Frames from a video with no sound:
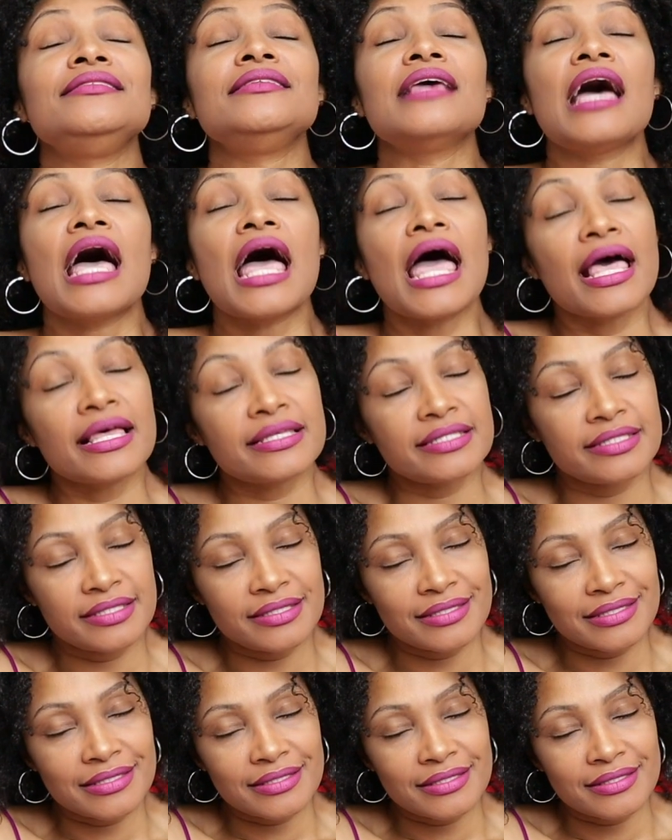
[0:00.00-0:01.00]

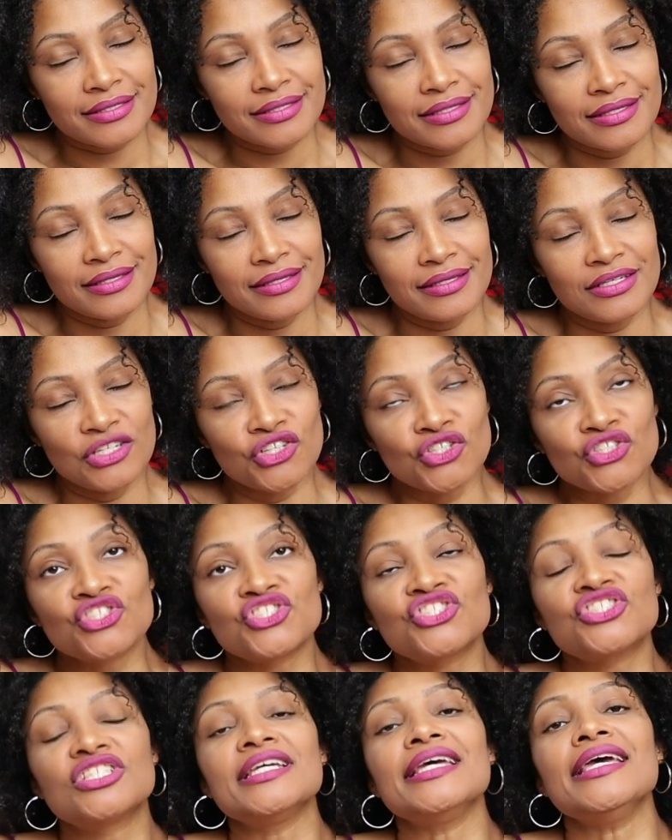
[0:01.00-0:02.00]
Yes,
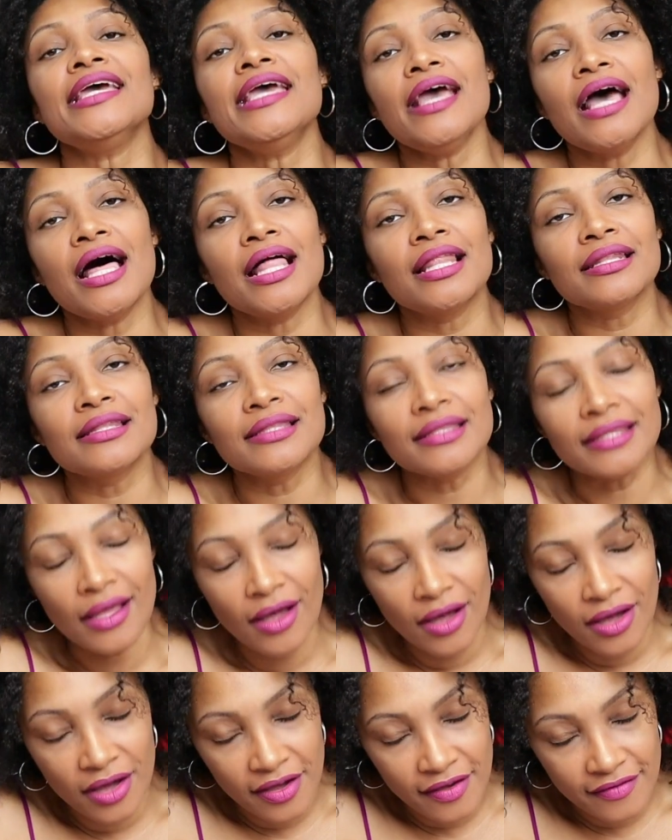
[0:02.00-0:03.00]
she
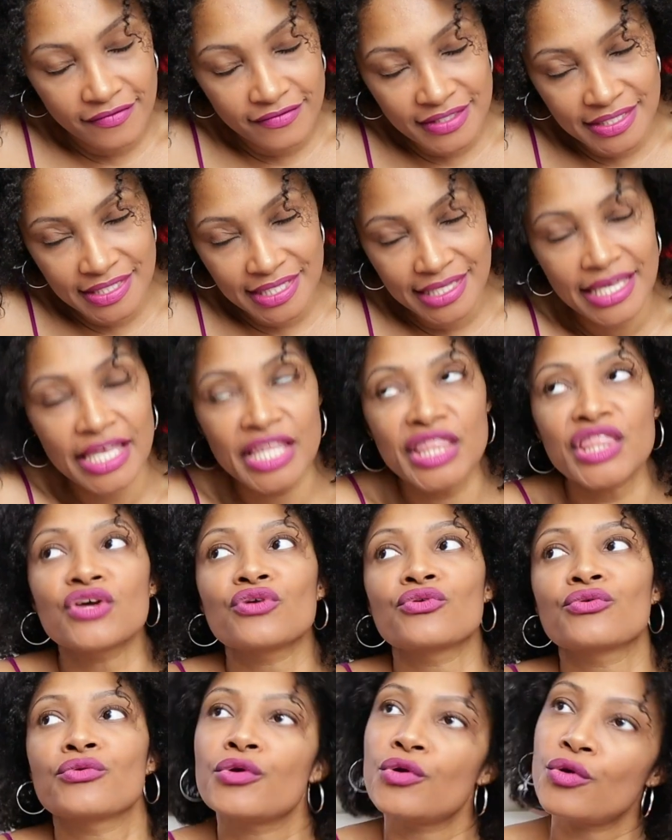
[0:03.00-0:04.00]
loves, in
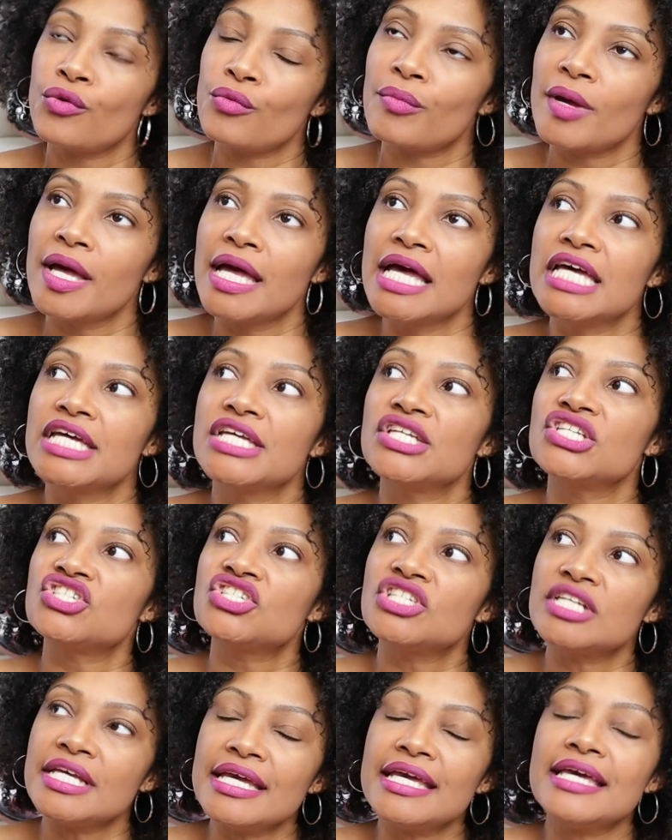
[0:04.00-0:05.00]
the group,
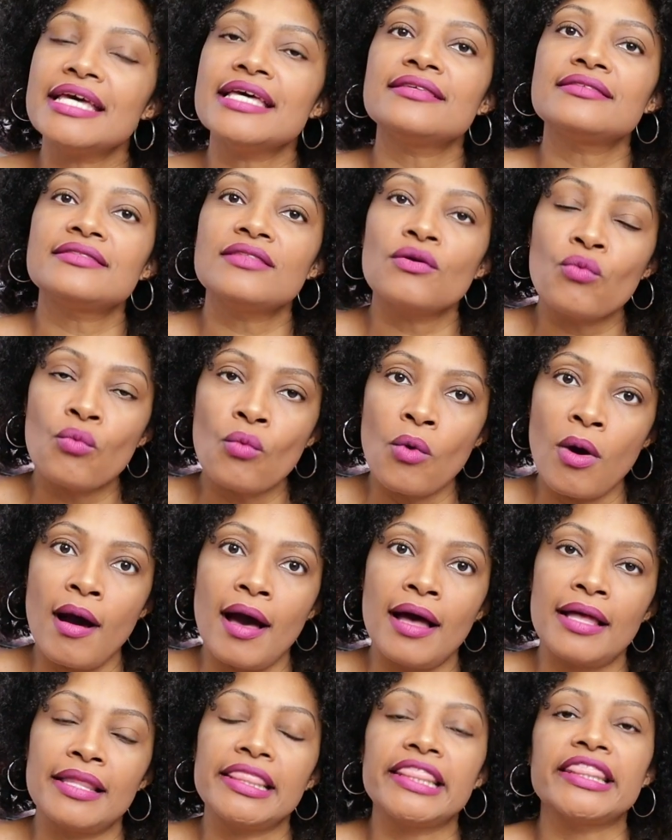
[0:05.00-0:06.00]
she is the
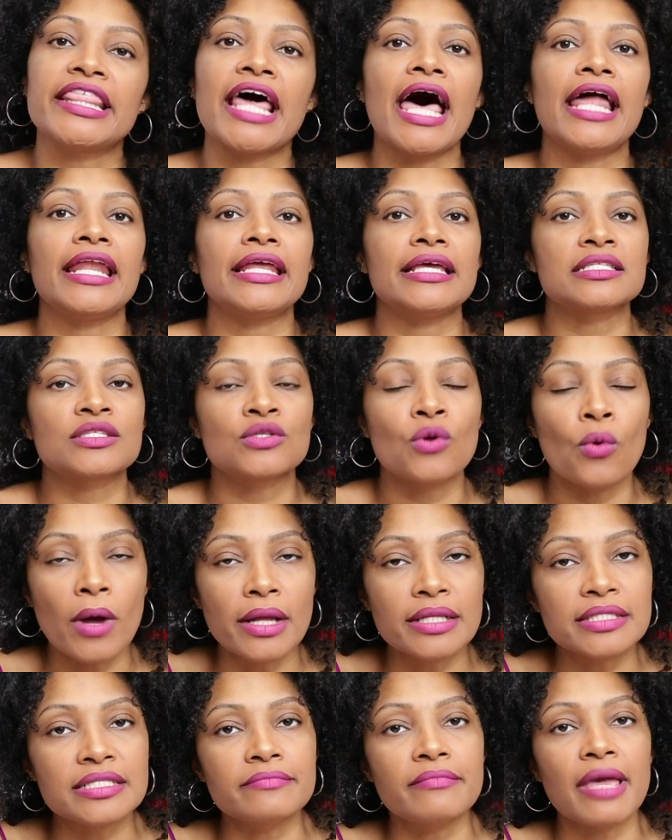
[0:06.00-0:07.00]
one that is
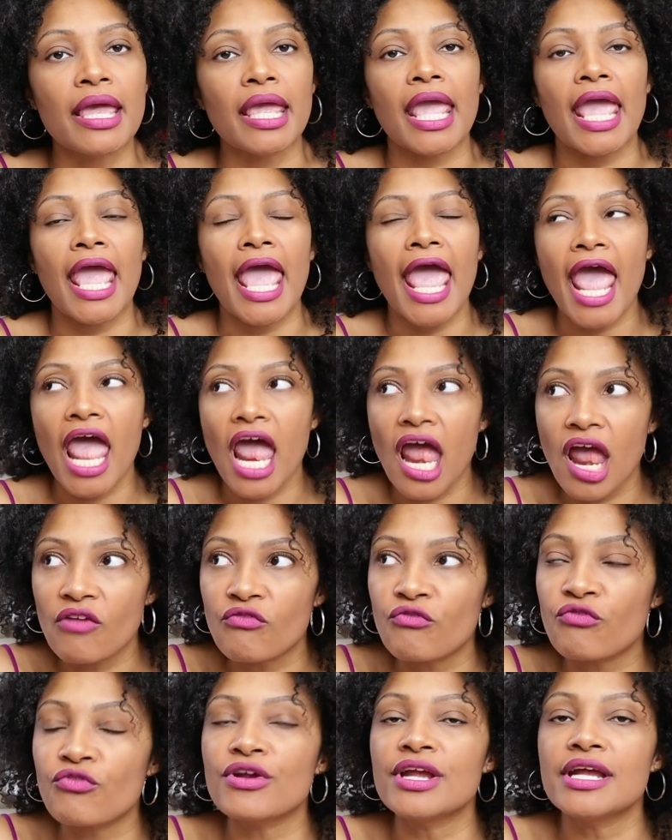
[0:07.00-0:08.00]
going to make
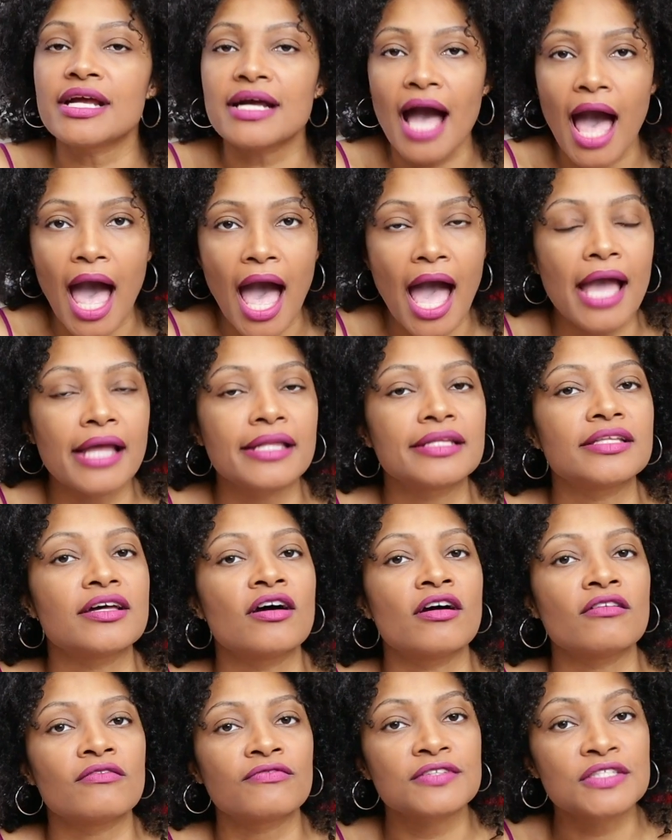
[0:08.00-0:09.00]
every kind
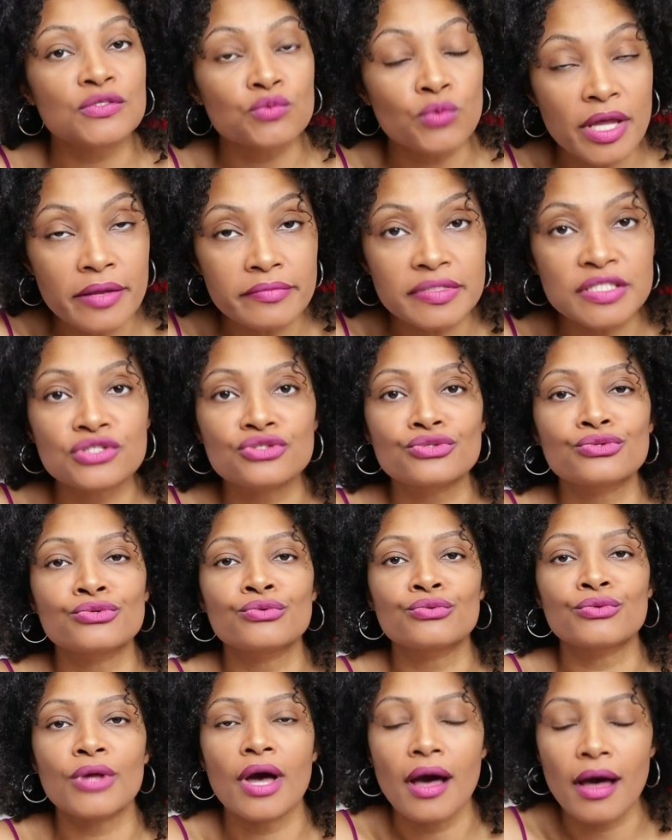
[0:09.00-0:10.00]
of
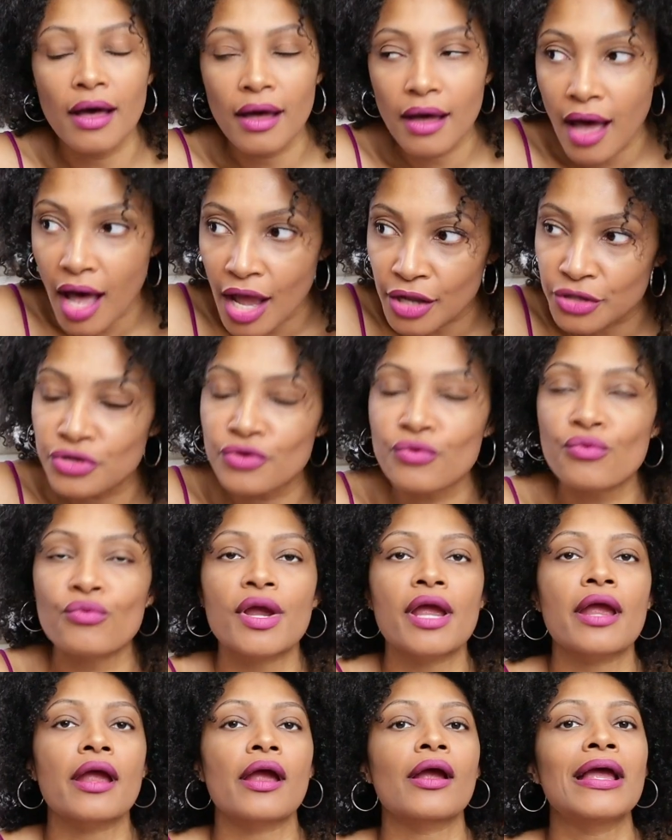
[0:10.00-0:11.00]
swimsuit,
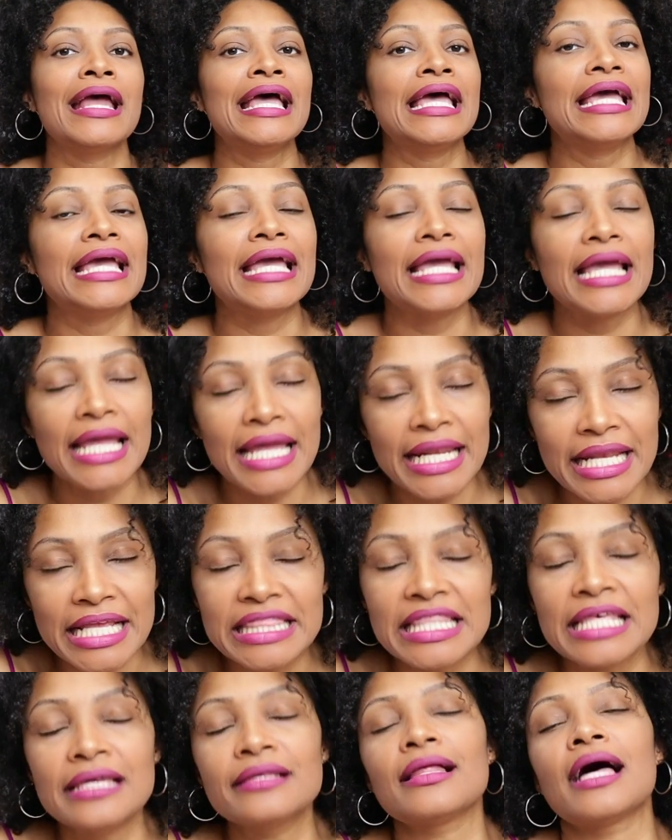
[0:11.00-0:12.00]
underwear,
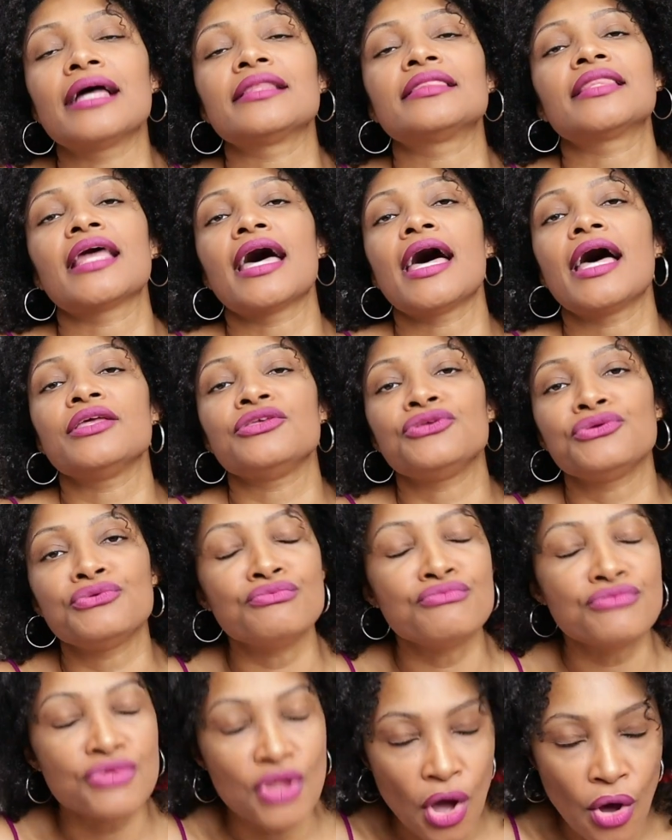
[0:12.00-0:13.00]
anything like that.
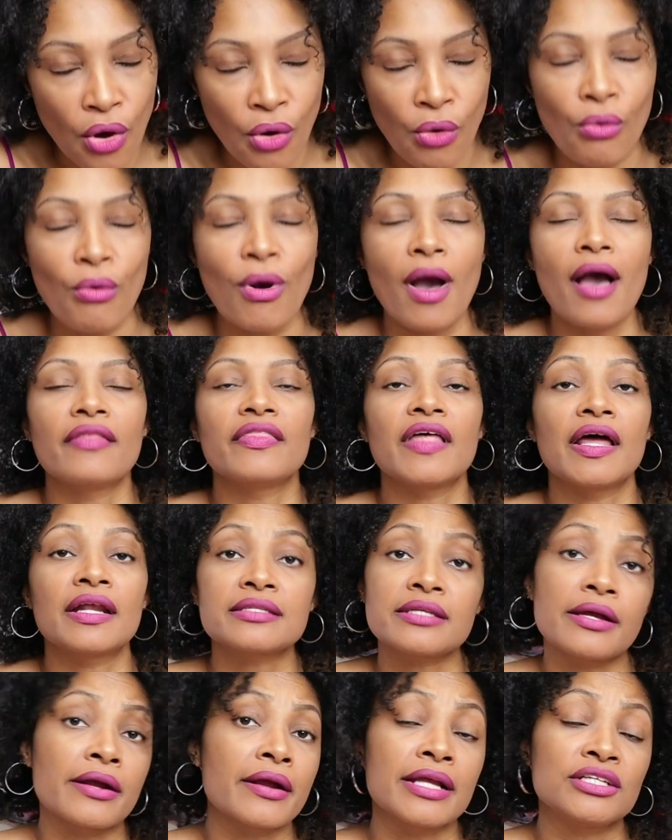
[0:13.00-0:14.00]
You know that
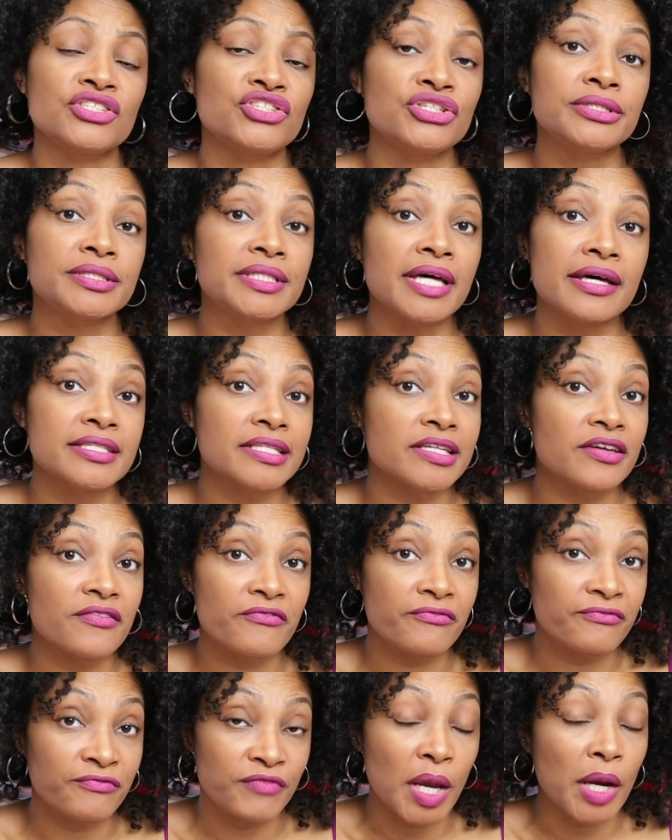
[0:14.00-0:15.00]
is her, and she does
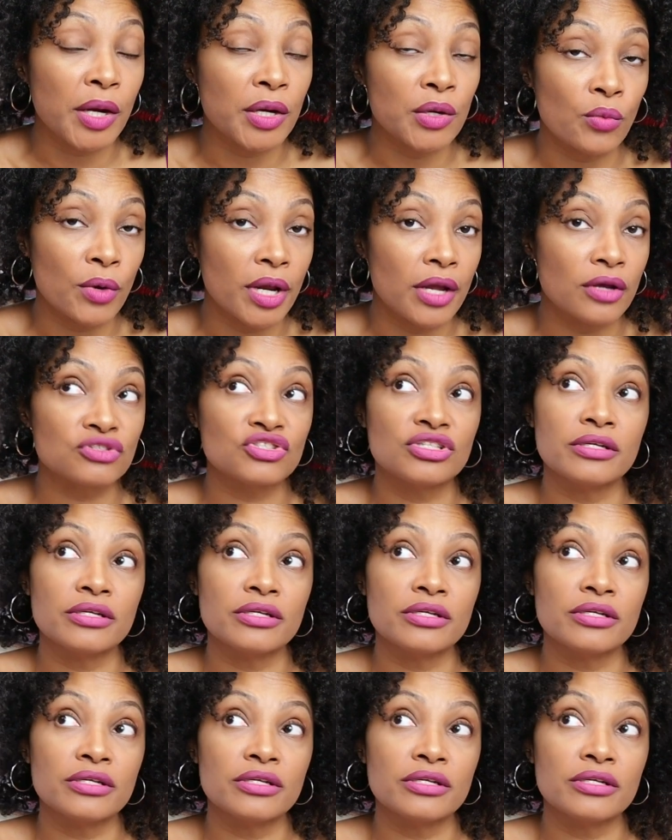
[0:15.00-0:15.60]
it very well.